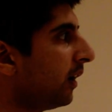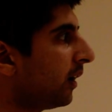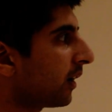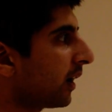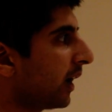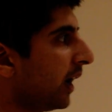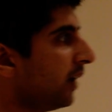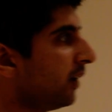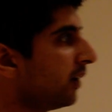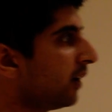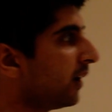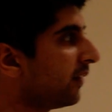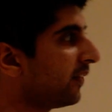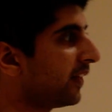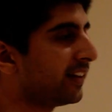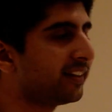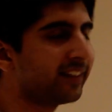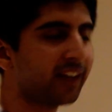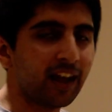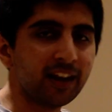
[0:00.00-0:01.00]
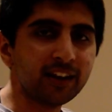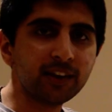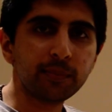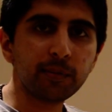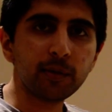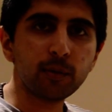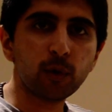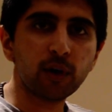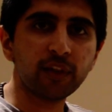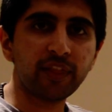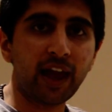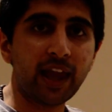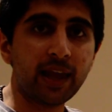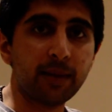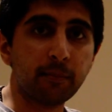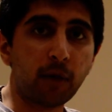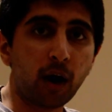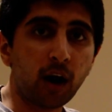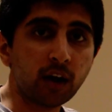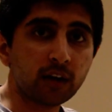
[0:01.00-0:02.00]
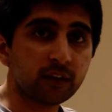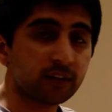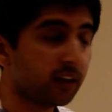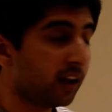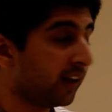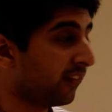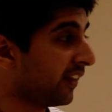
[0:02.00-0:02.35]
Okay? They tend to be worth 8 marks,